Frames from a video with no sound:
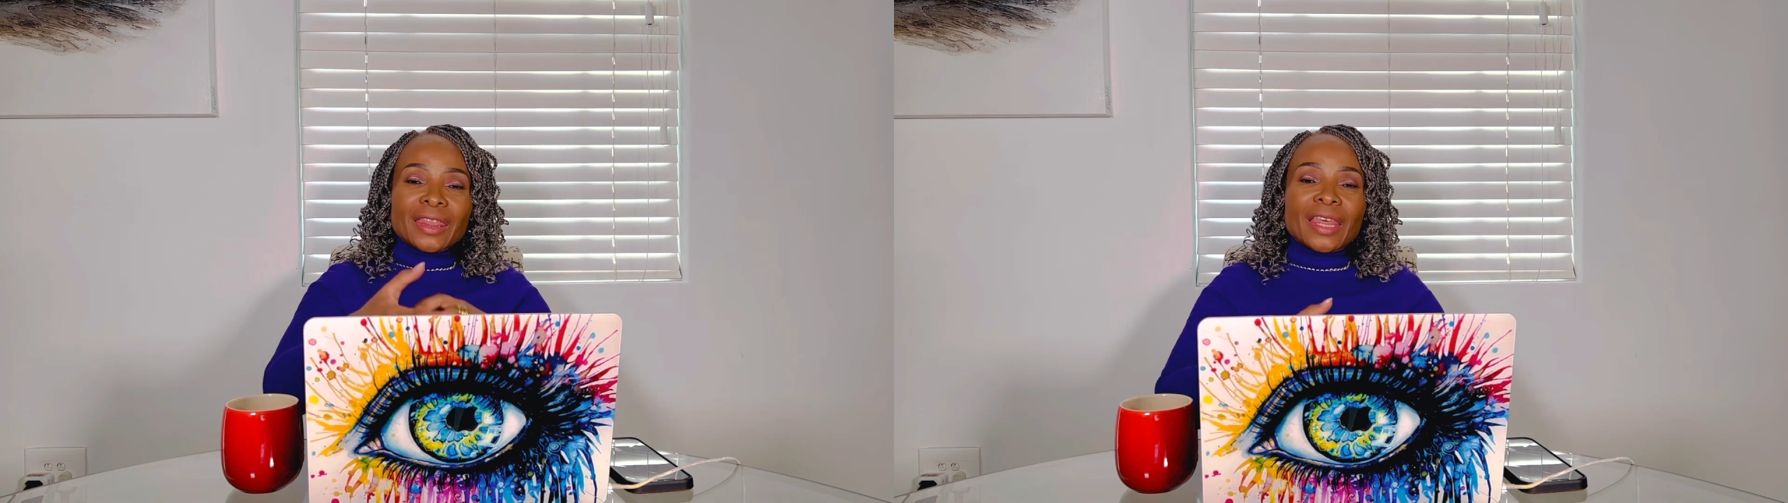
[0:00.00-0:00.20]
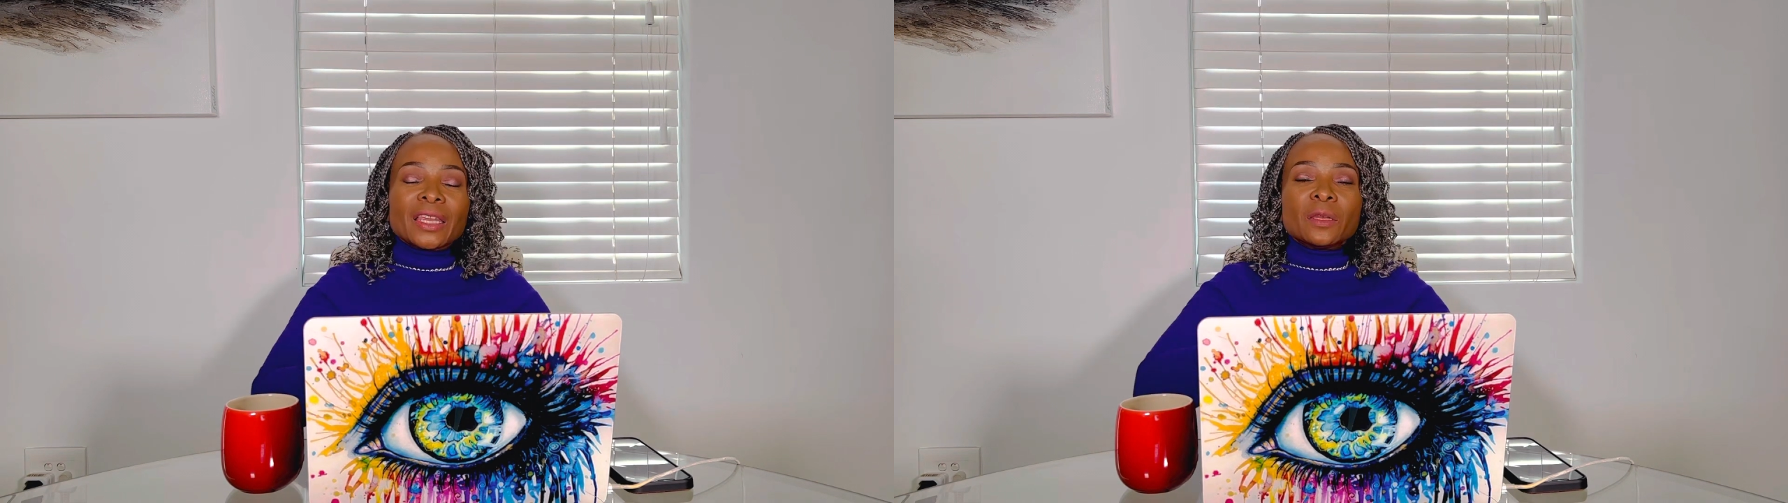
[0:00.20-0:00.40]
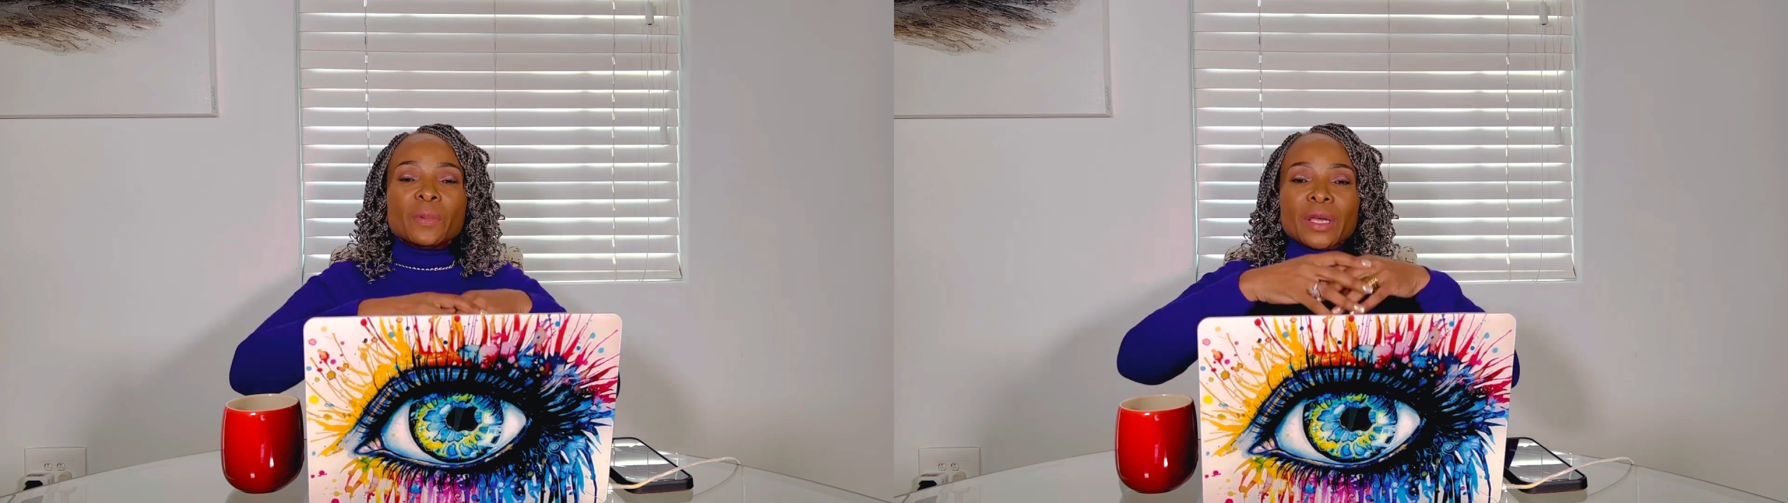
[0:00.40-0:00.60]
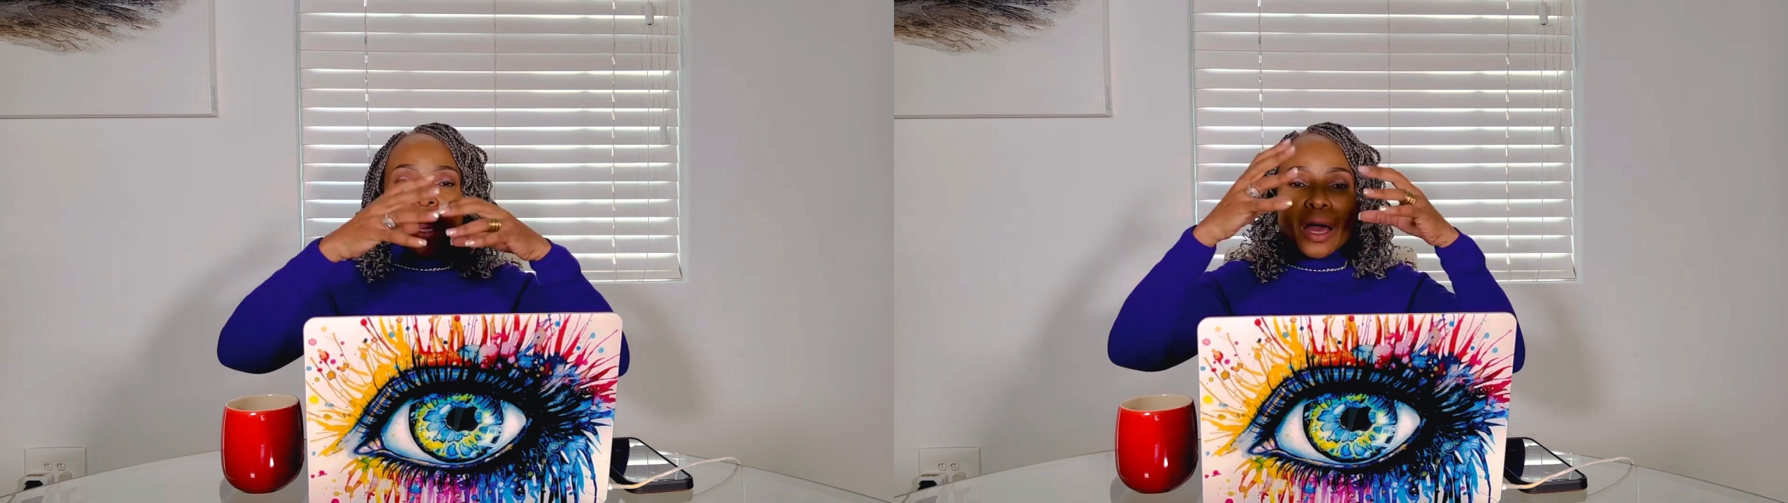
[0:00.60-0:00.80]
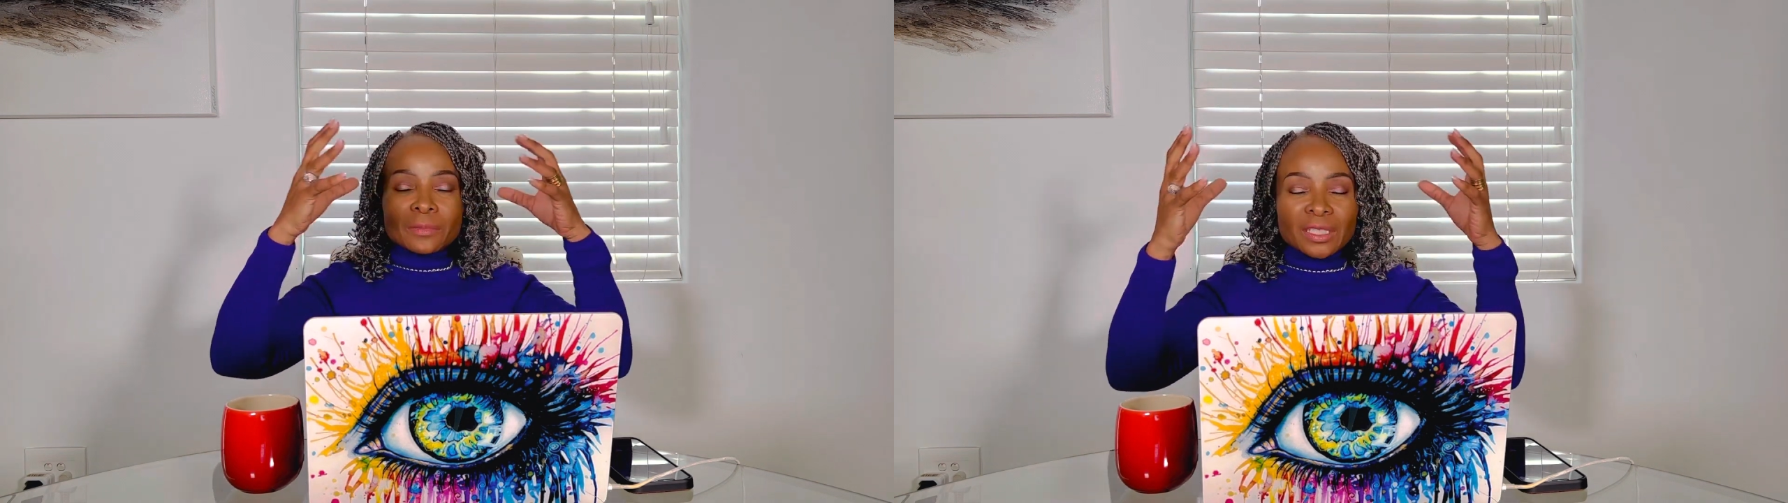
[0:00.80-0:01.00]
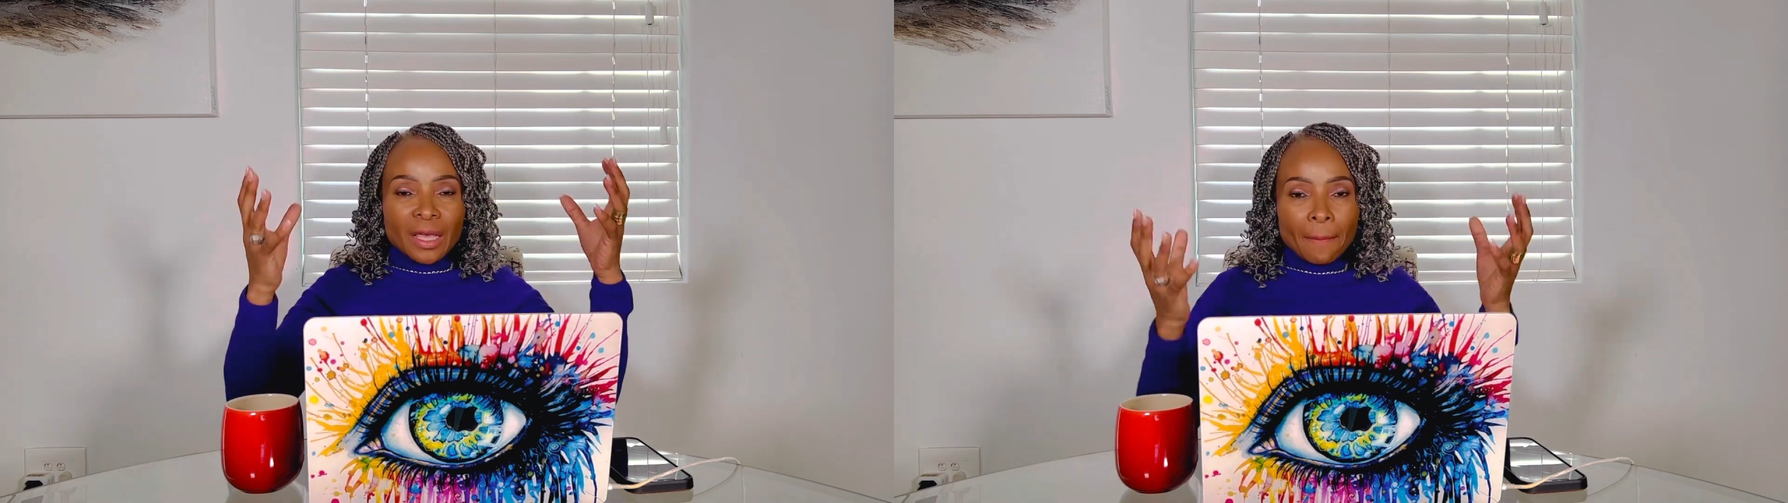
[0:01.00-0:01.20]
then it becomes